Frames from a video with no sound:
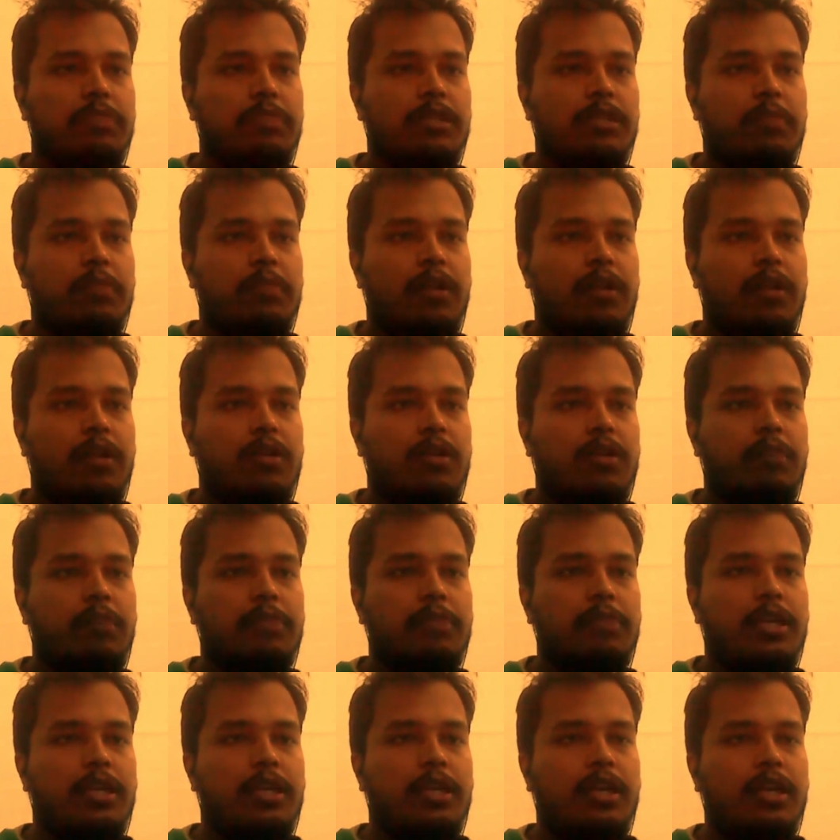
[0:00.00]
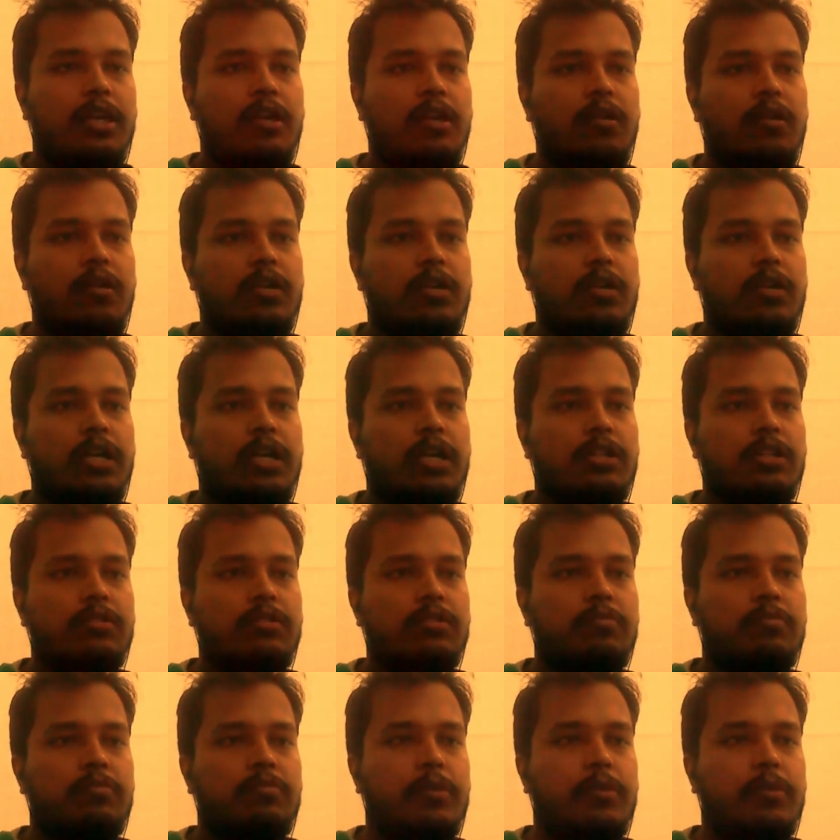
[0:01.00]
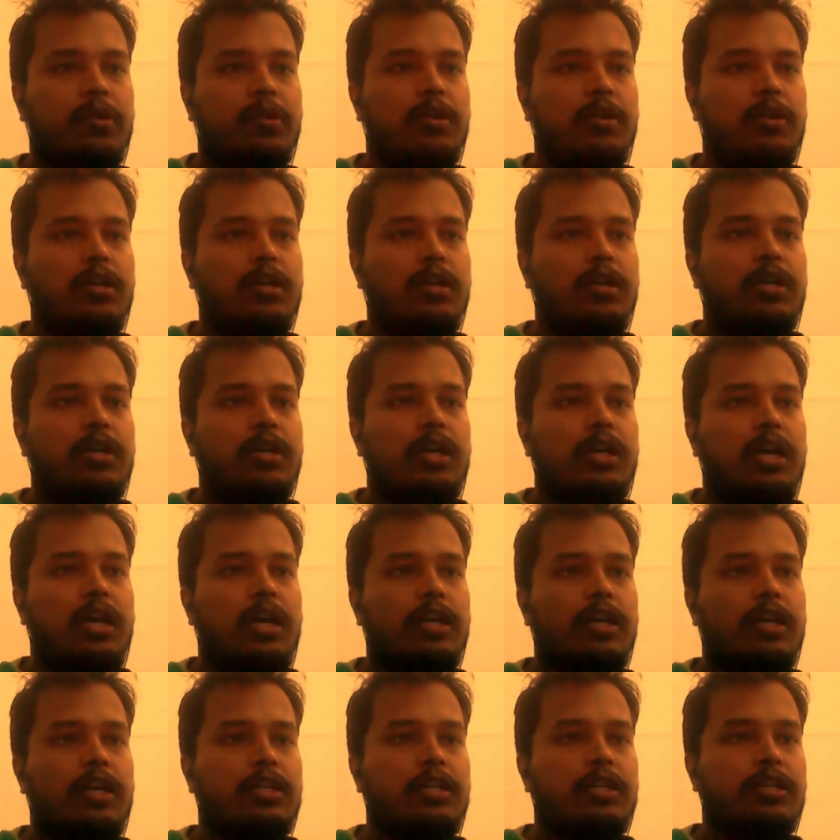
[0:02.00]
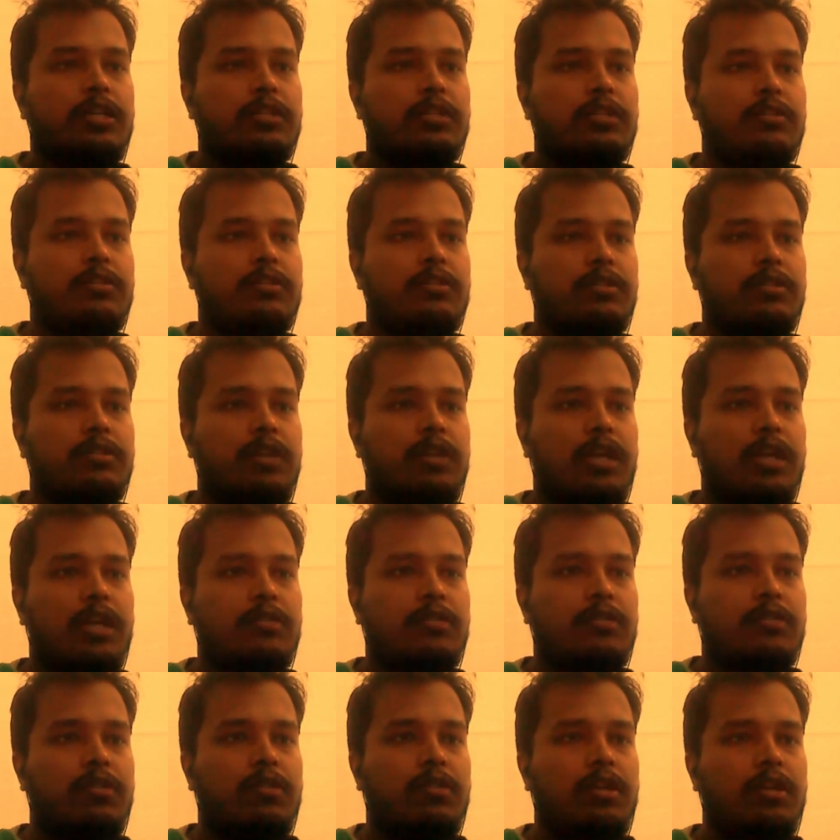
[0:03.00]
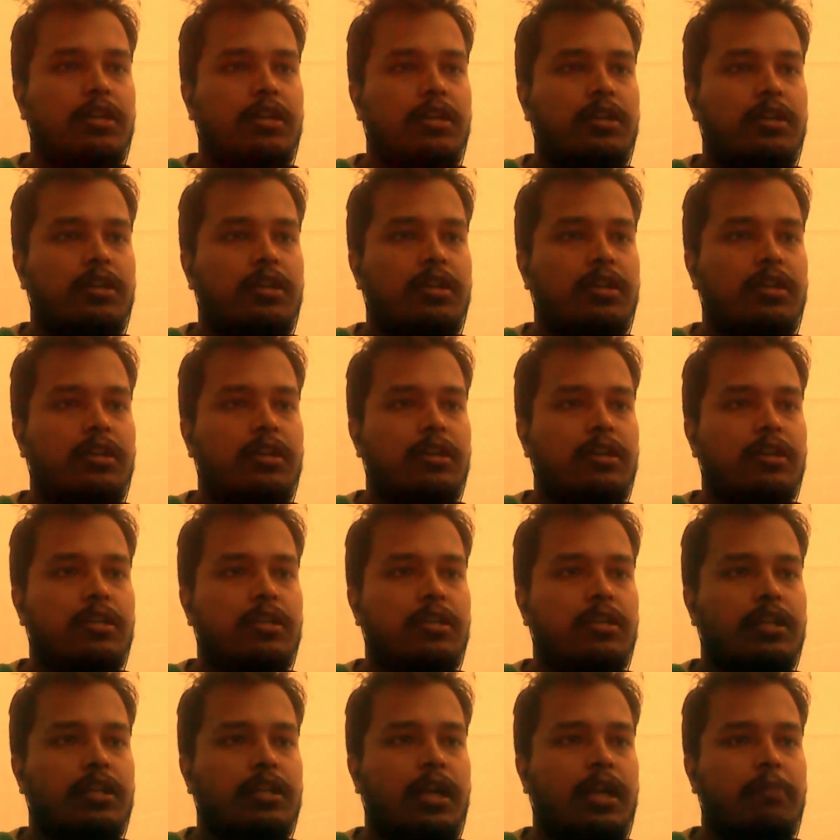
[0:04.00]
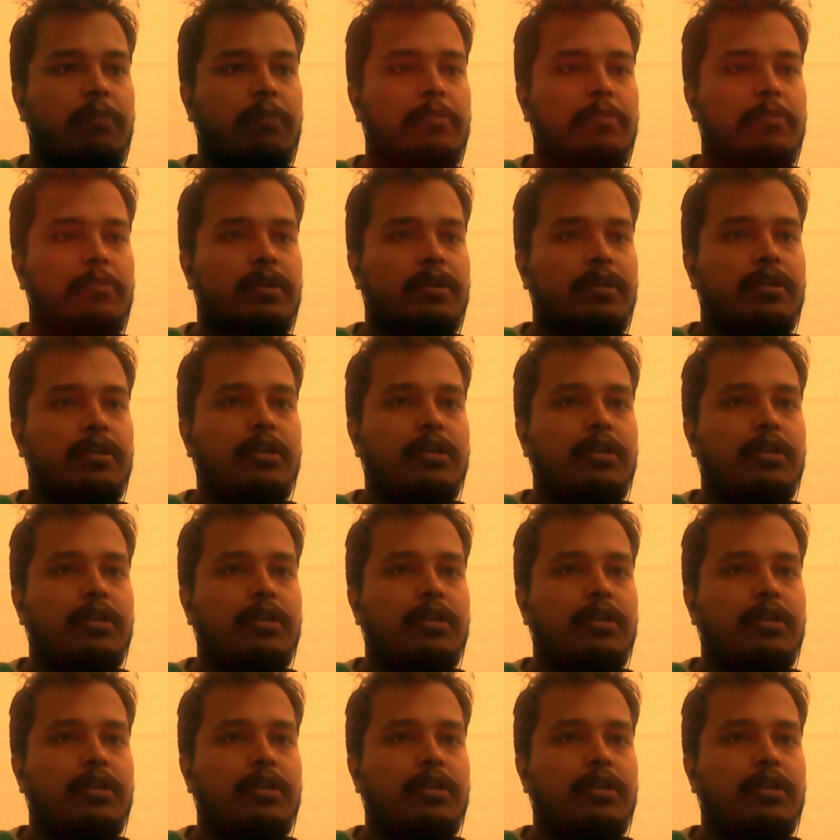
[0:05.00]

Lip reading: Bishop cannot come here or take this pawn, and he is actually trapped.